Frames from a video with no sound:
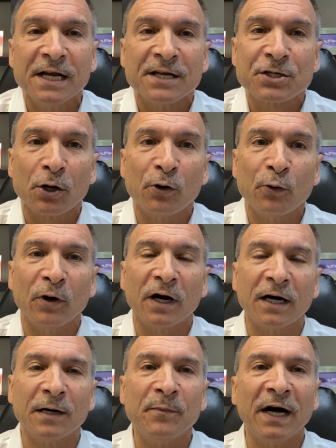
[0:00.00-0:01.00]
So
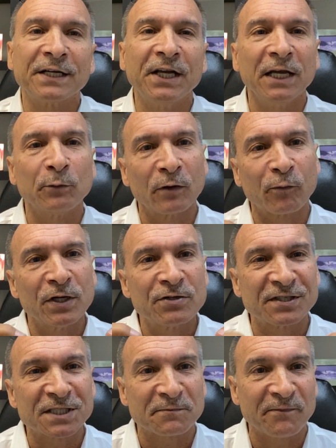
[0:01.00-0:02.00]
again, if we
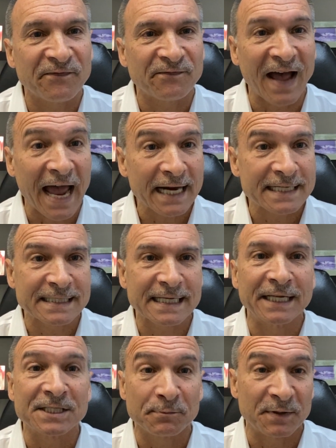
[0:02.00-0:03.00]
use facts
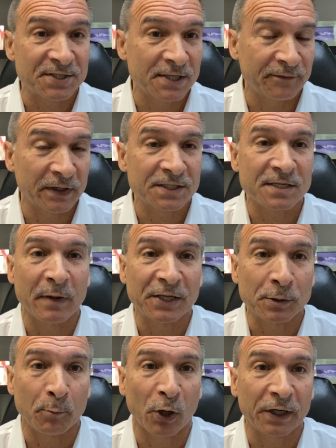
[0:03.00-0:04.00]
and specifics
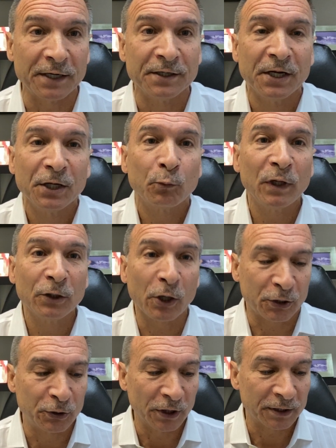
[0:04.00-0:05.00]
about the market, we
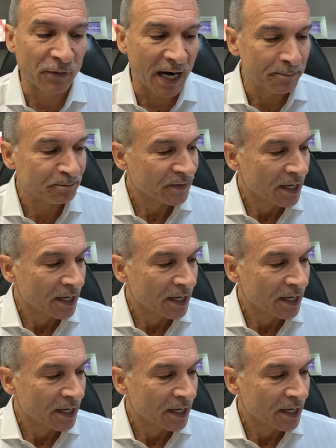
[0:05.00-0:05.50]
look good, right?